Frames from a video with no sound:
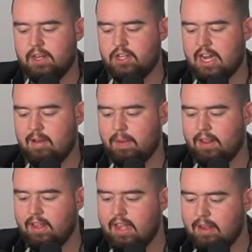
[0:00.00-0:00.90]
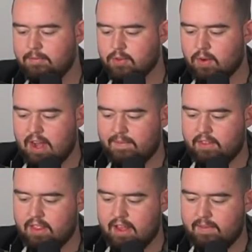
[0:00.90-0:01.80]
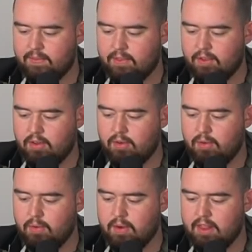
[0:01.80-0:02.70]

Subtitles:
which I believe drops them to